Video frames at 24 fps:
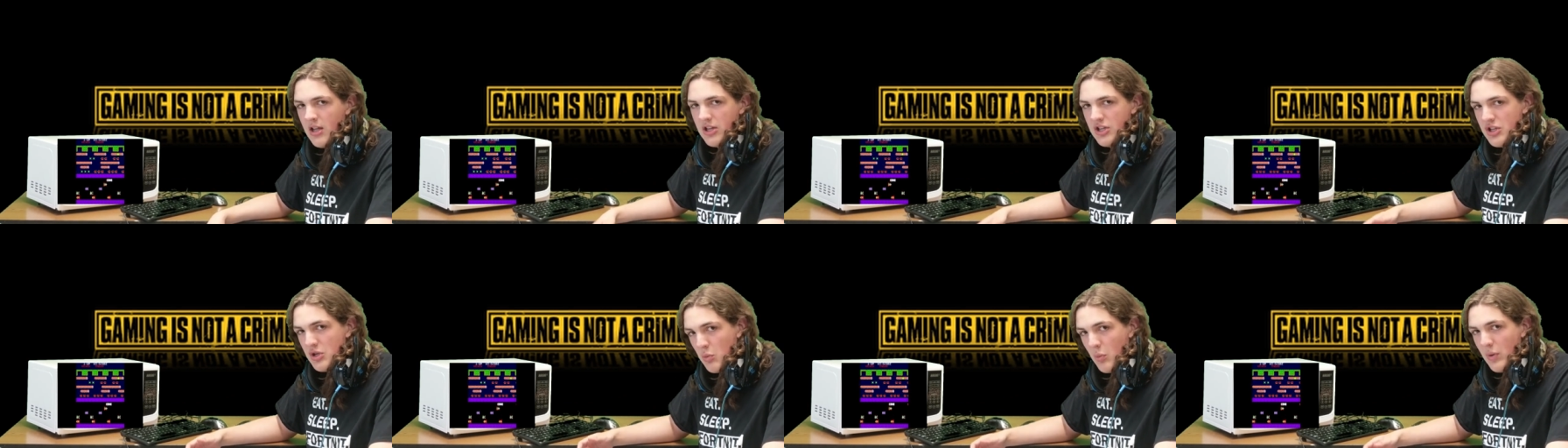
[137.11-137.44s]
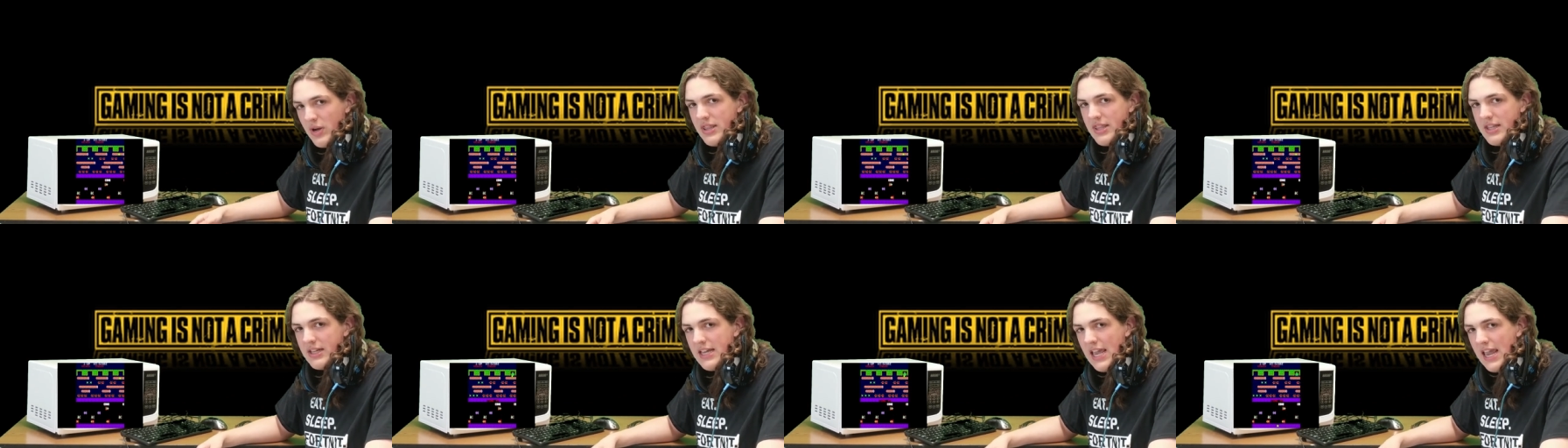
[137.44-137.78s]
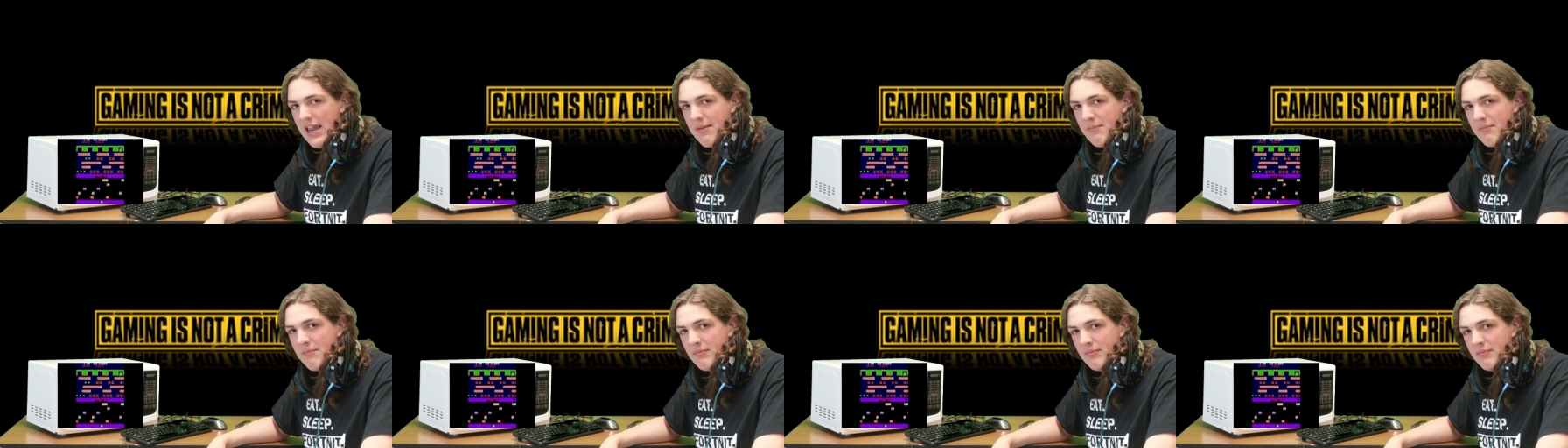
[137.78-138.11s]
you win the
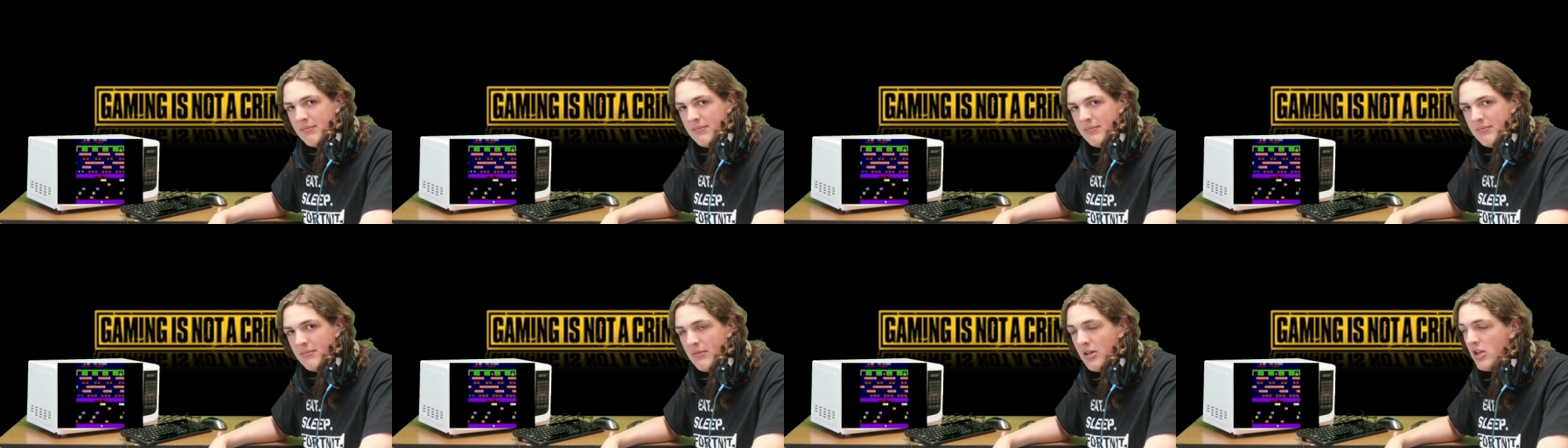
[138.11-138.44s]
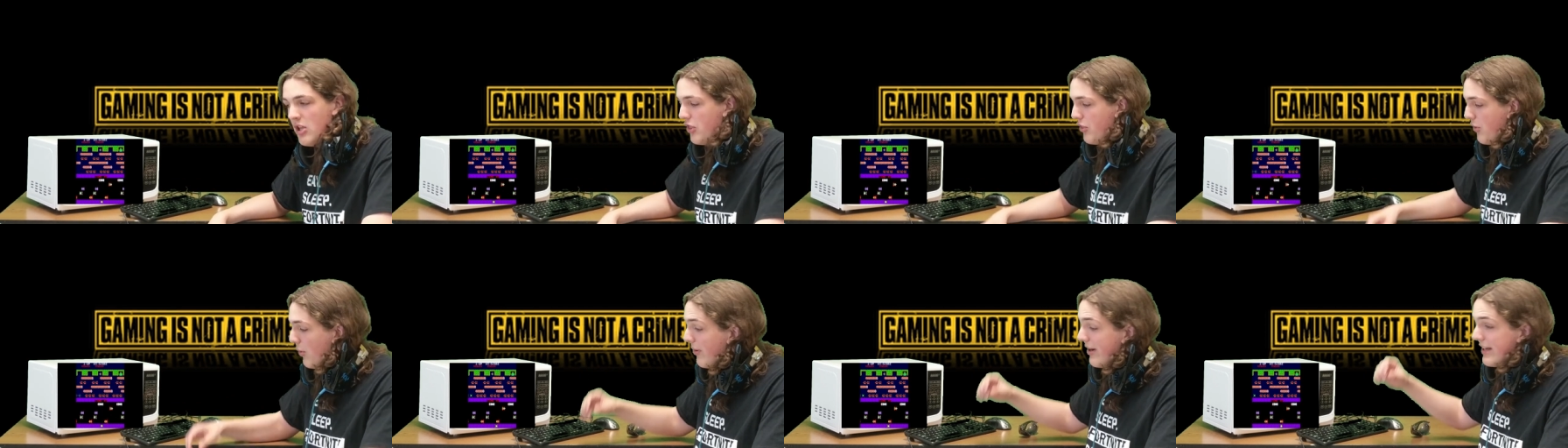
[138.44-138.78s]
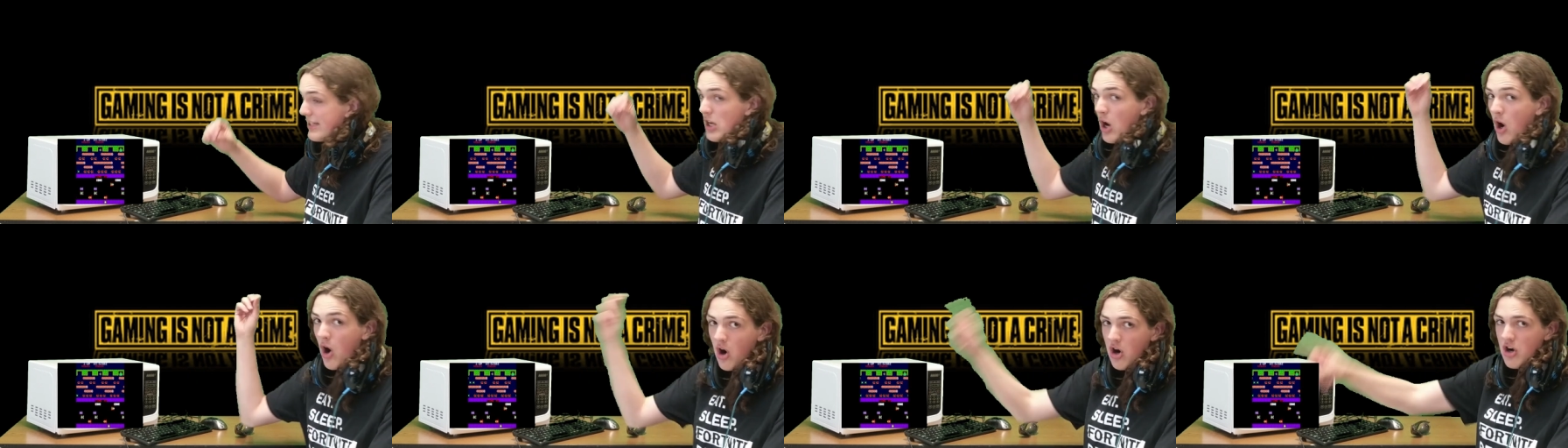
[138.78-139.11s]
game. Throw it
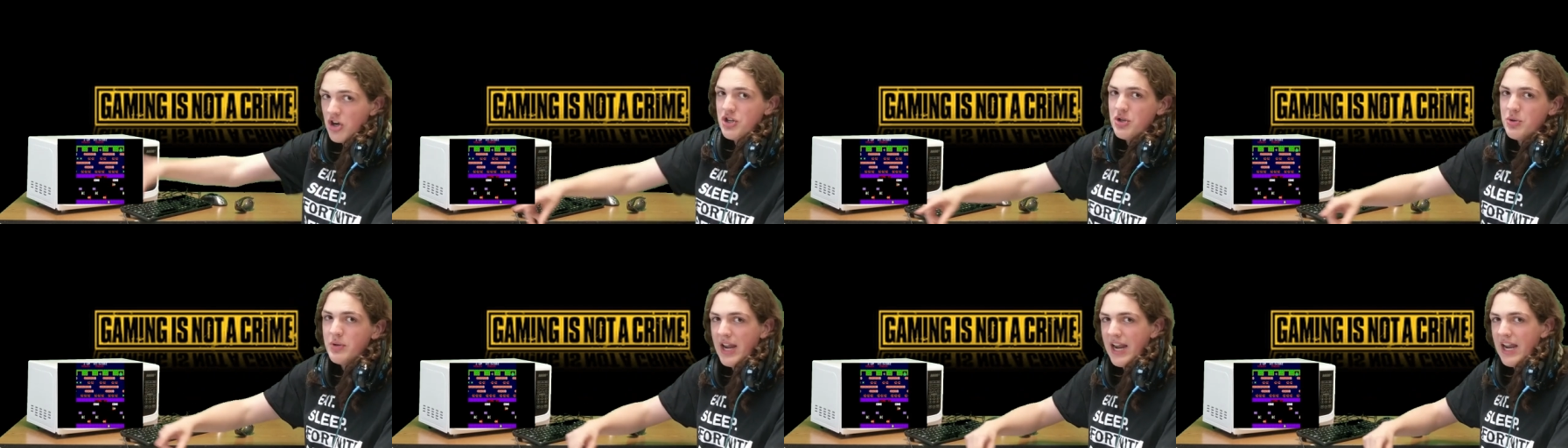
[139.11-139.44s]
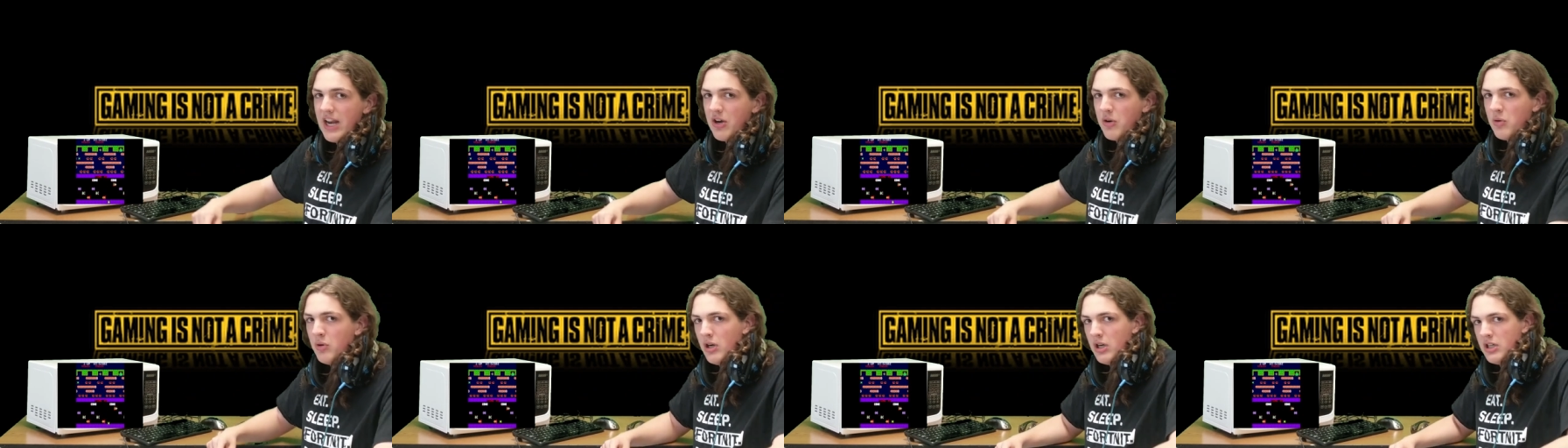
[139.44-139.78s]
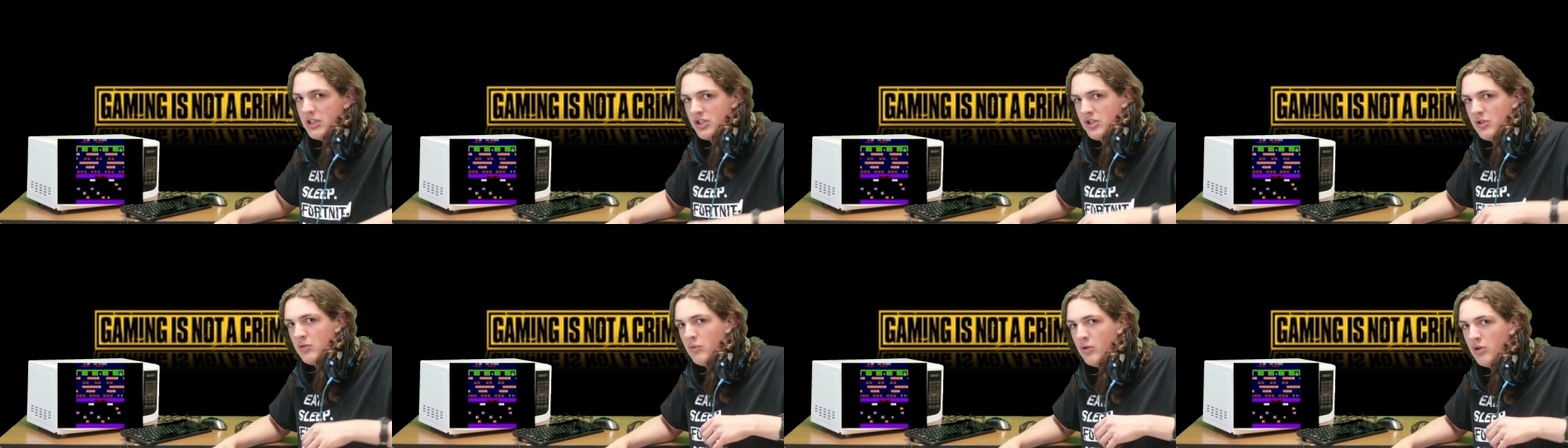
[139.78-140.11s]
as hard as you can
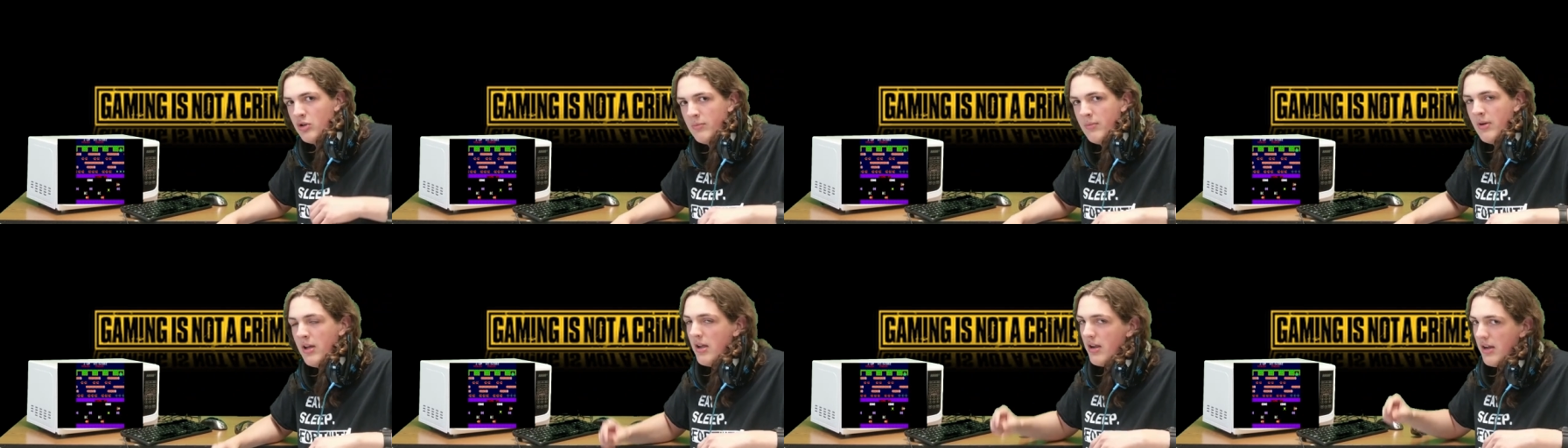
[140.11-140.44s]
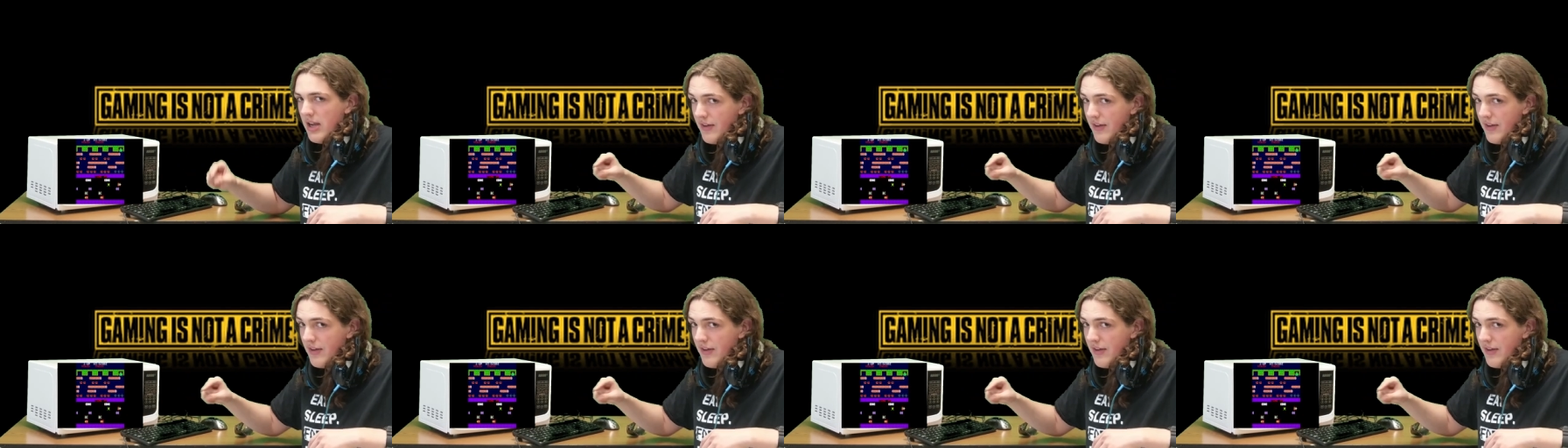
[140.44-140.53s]
across the room.